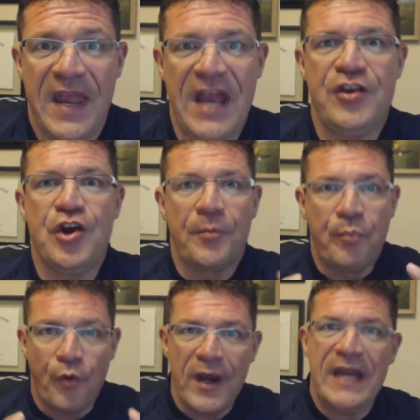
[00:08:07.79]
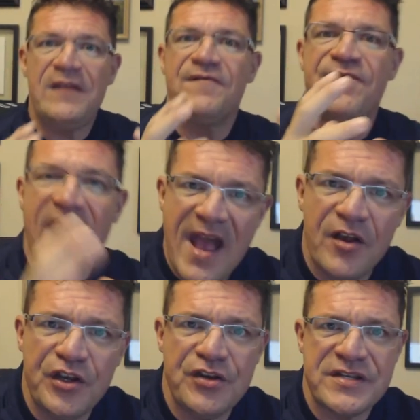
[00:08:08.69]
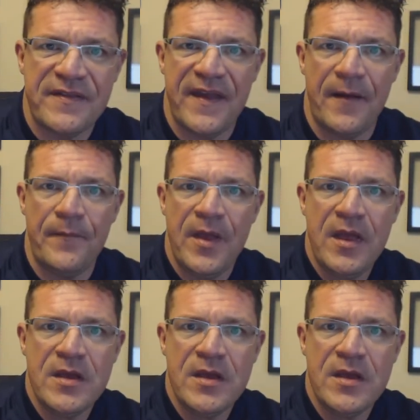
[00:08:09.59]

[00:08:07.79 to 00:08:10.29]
And you're bringing value to them.